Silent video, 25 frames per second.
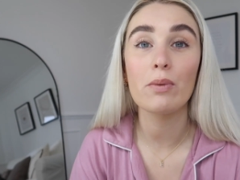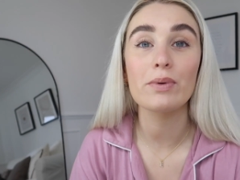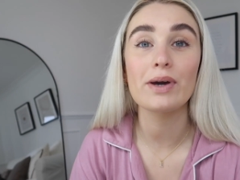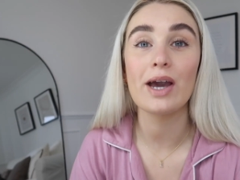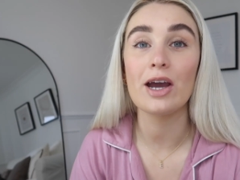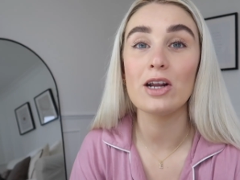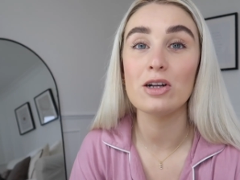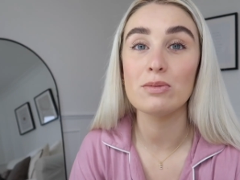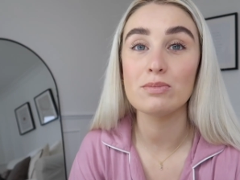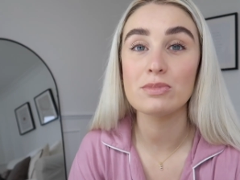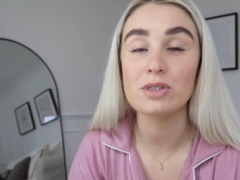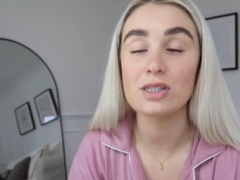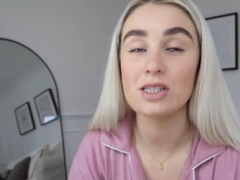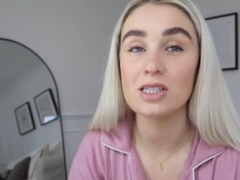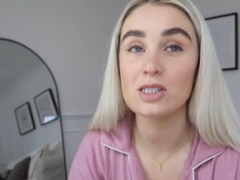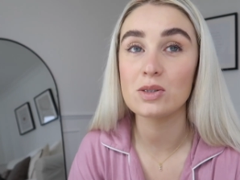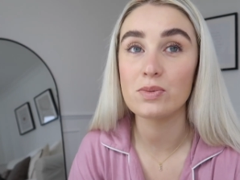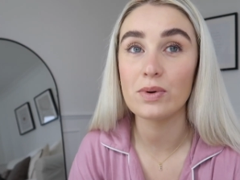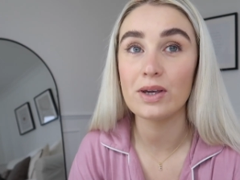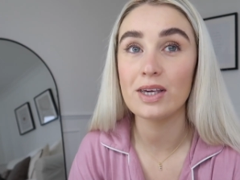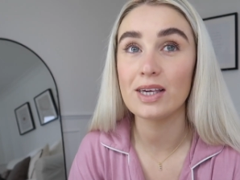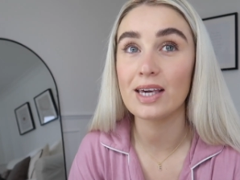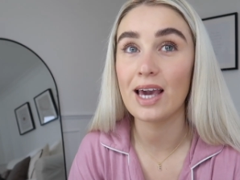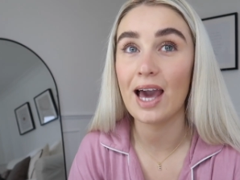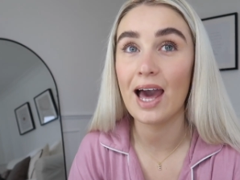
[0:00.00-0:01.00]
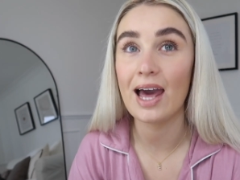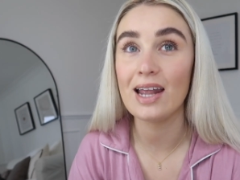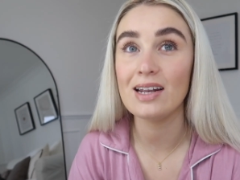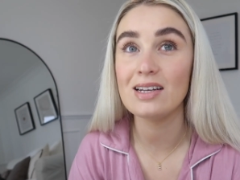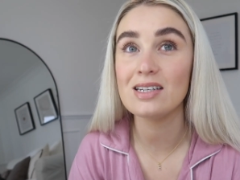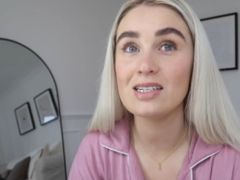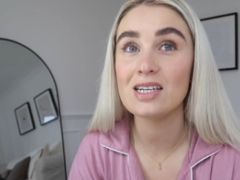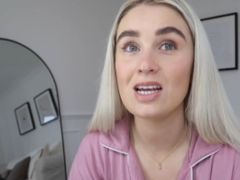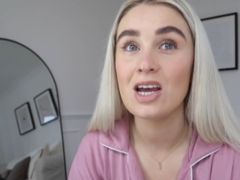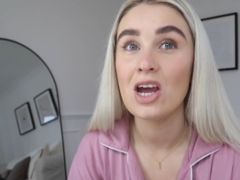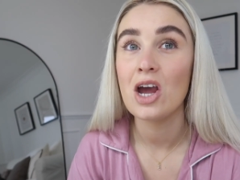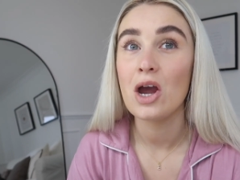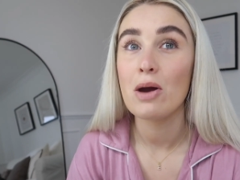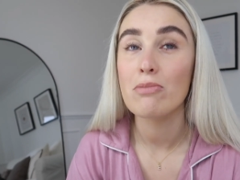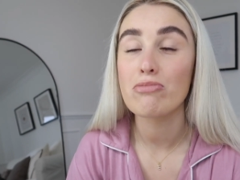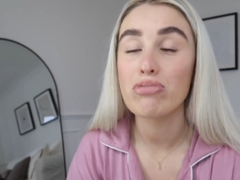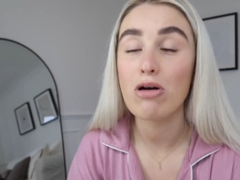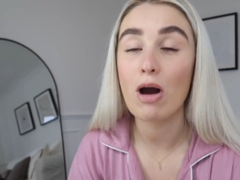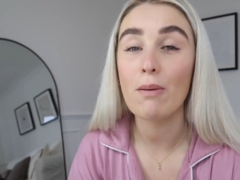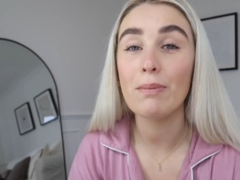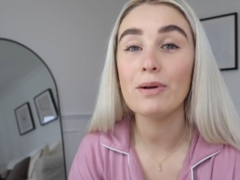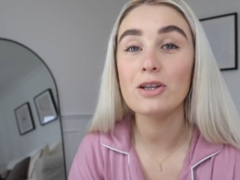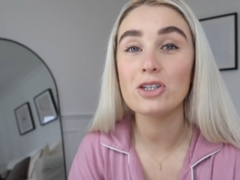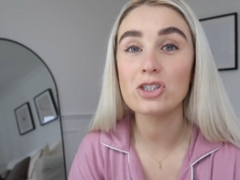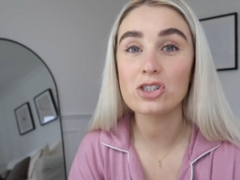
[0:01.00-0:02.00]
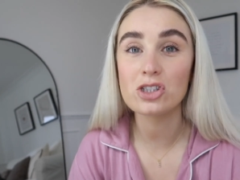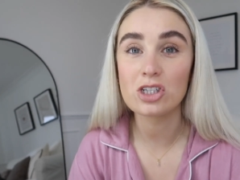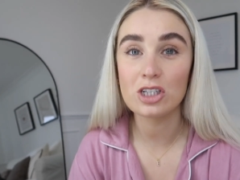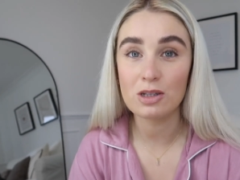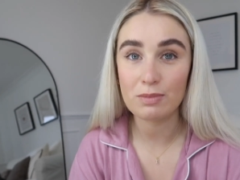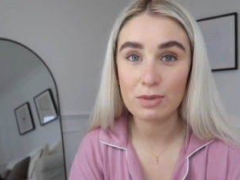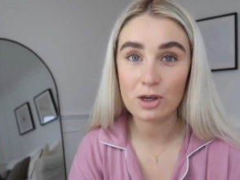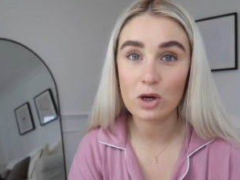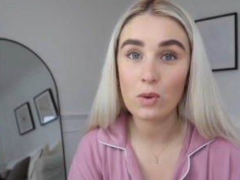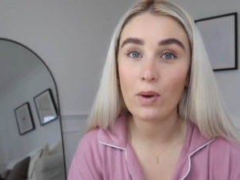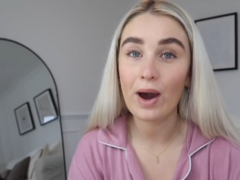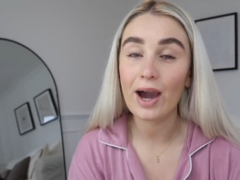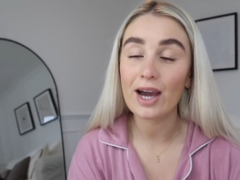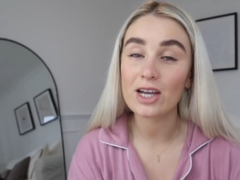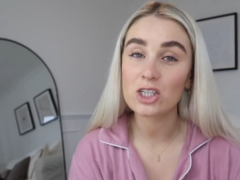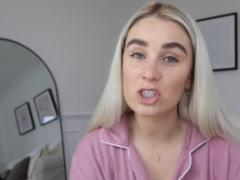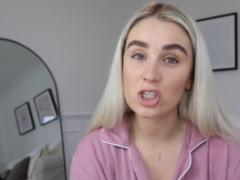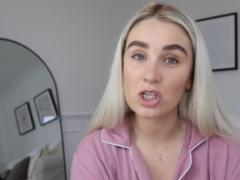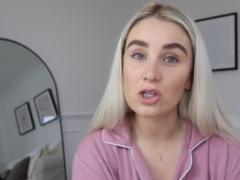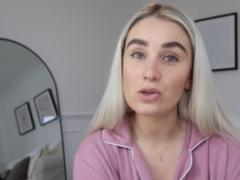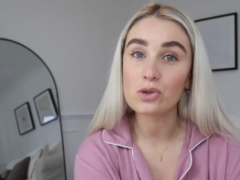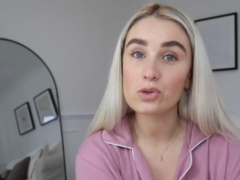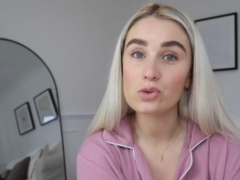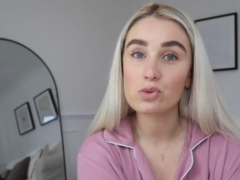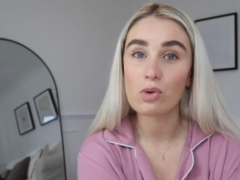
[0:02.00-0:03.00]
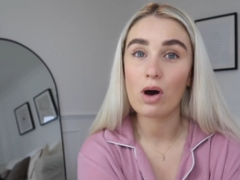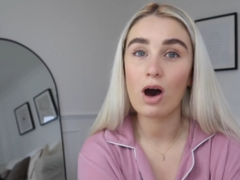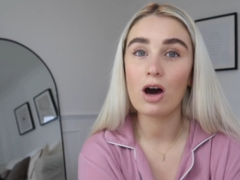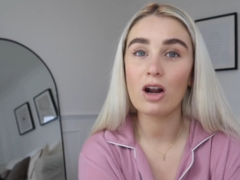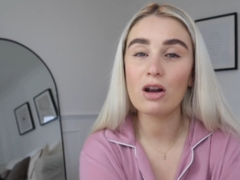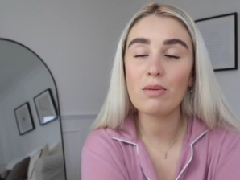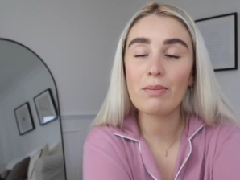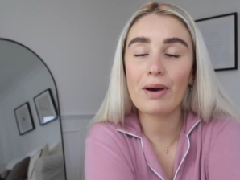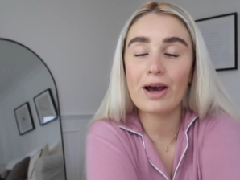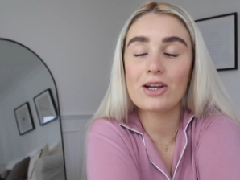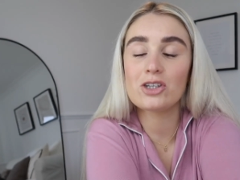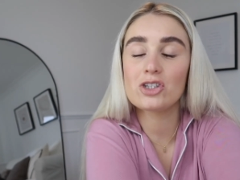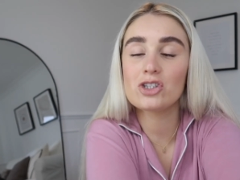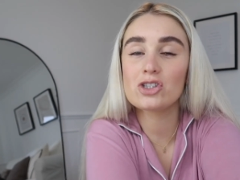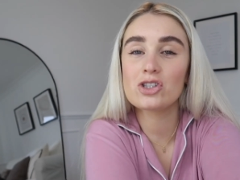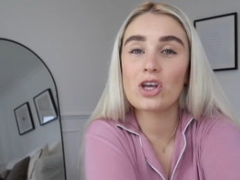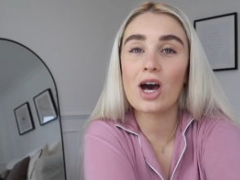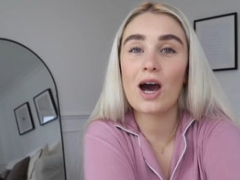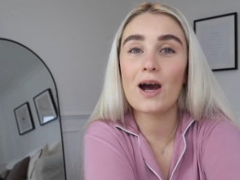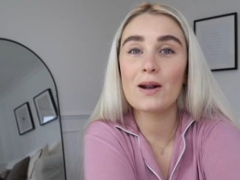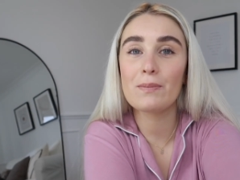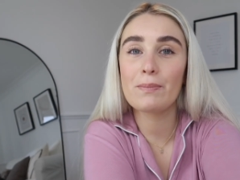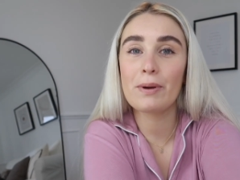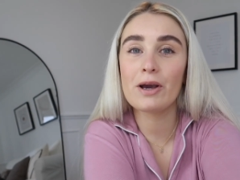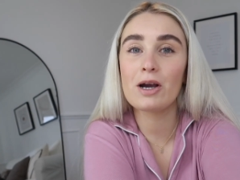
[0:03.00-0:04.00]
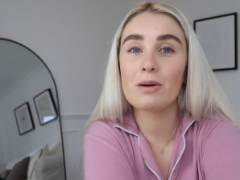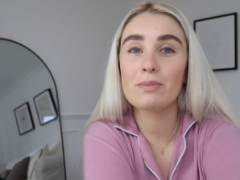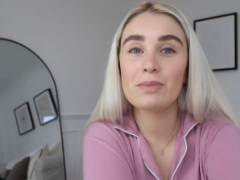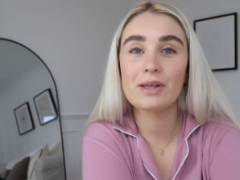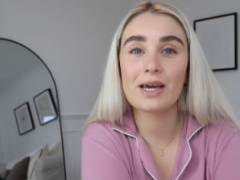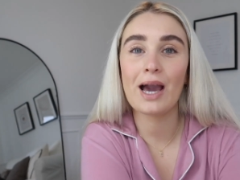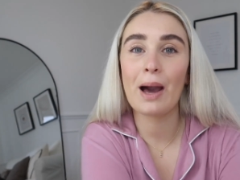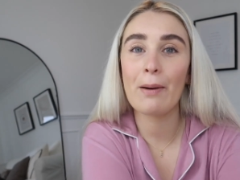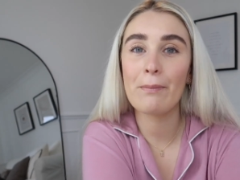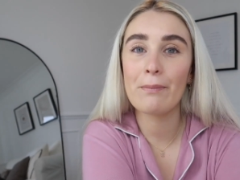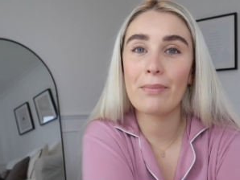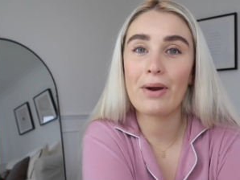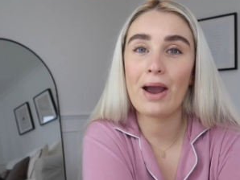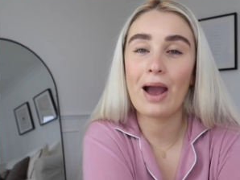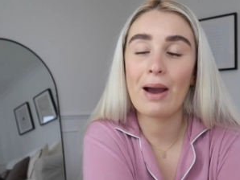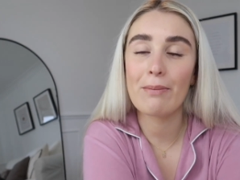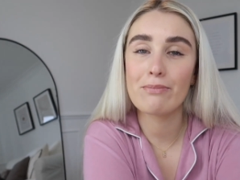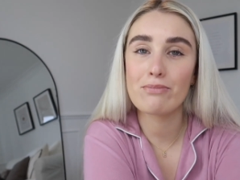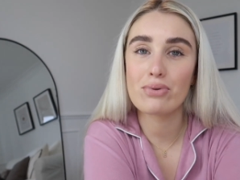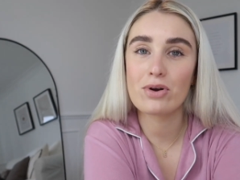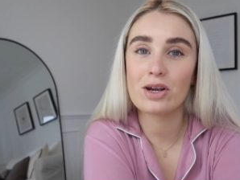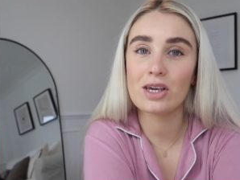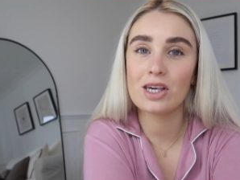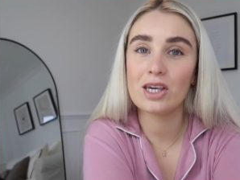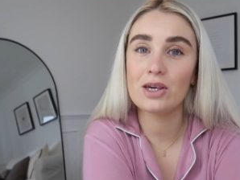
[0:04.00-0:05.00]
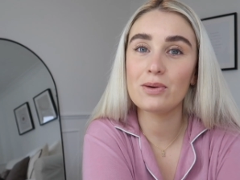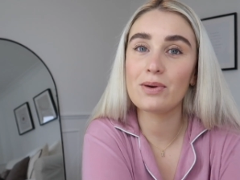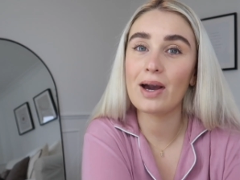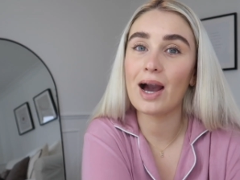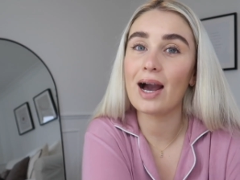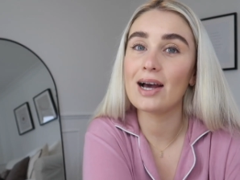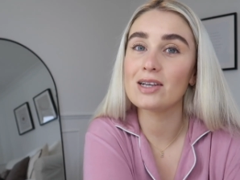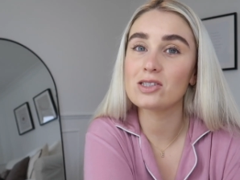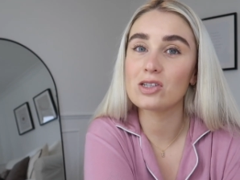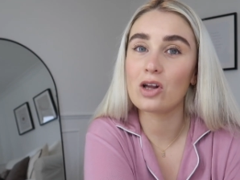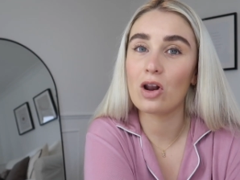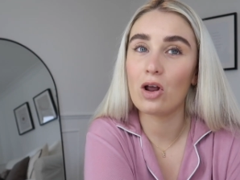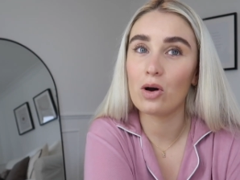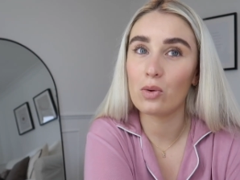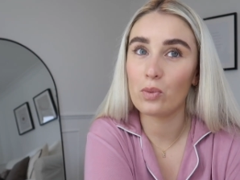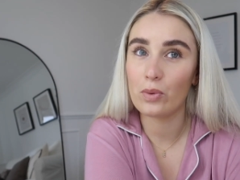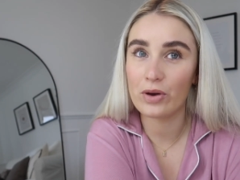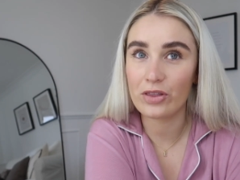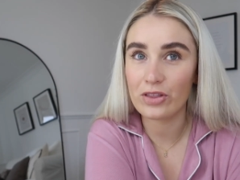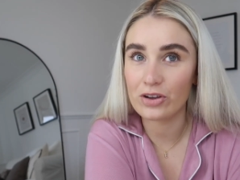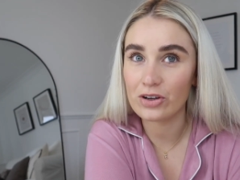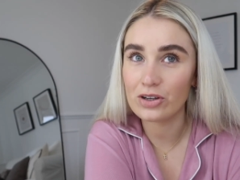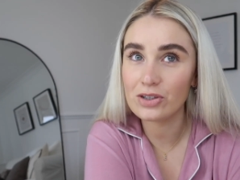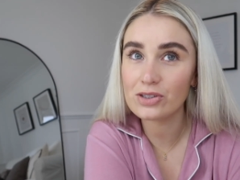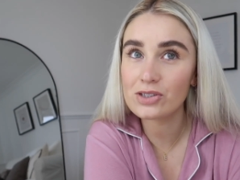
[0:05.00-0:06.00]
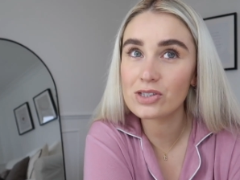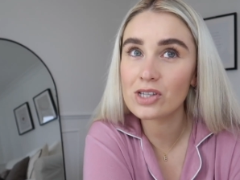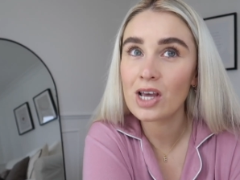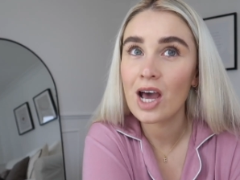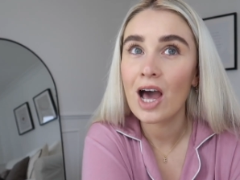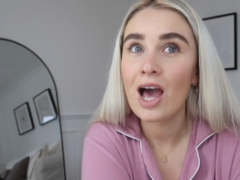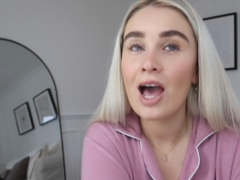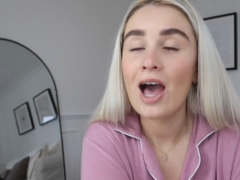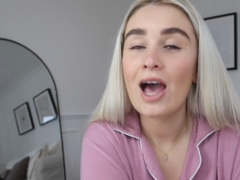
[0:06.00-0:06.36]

what we're getting up to this weekend. Probably just going to be quite a chilled one, but I just thought I'd pick up the camera and bring you guys along with us.